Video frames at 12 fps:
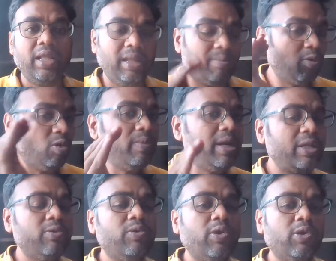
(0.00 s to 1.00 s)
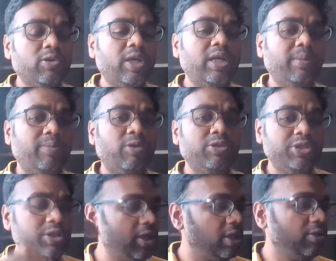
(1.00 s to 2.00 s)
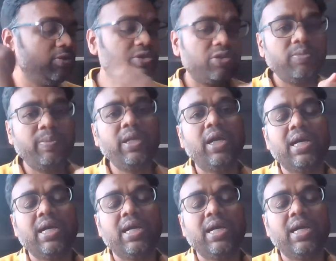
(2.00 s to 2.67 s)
The moment you got that opportunity, you should be